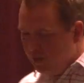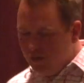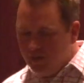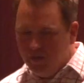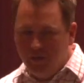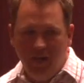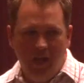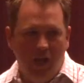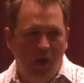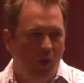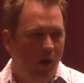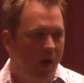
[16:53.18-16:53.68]

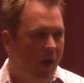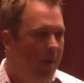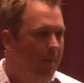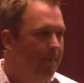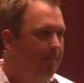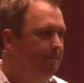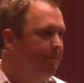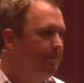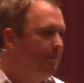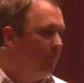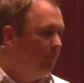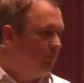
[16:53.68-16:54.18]

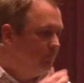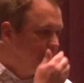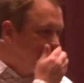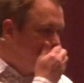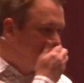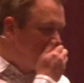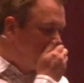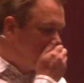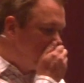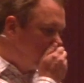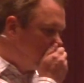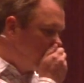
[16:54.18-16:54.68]
Now,
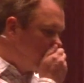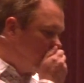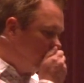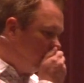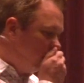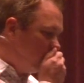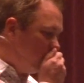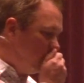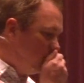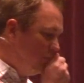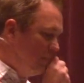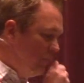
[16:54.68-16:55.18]

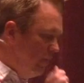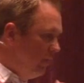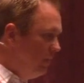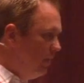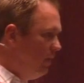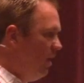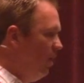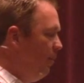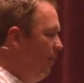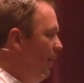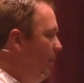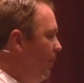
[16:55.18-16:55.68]

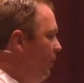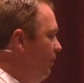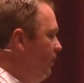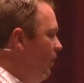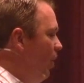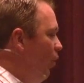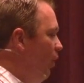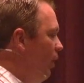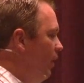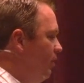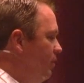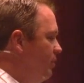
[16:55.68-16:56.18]
commitment,
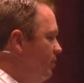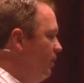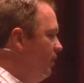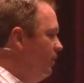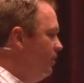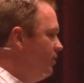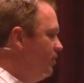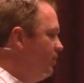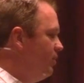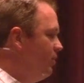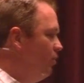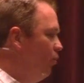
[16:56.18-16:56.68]
though,
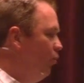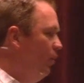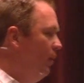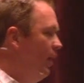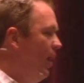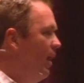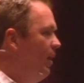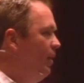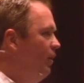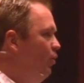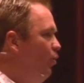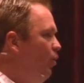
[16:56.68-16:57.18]
it's we
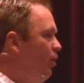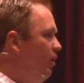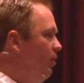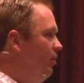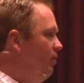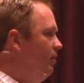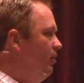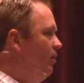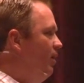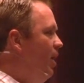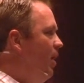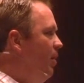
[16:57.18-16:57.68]
got to do it.
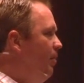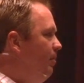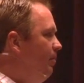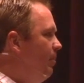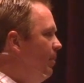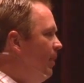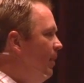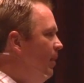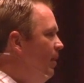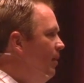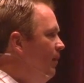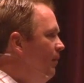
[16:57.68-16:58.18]

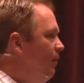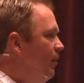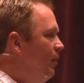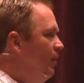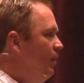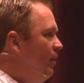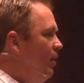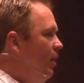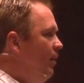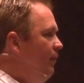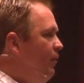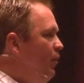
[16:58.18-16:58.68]

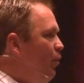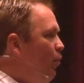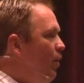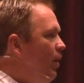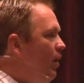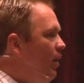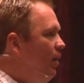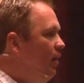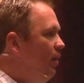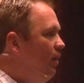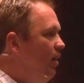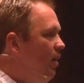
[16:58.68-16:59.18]
If you want
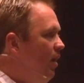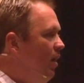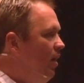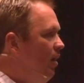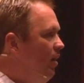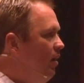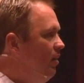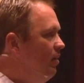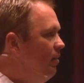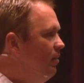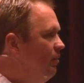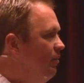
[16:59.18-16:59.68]

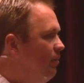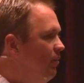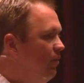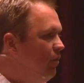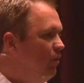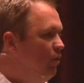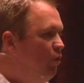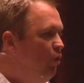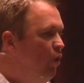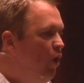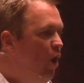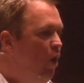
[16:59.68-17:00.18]
to
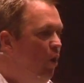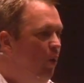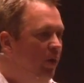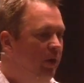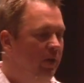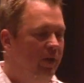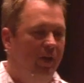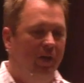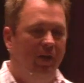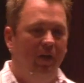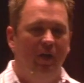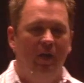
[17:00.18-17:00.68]
grow in
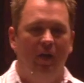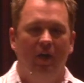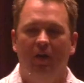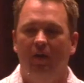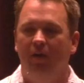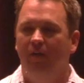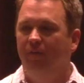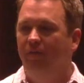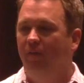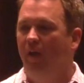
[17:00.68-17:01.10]
any area of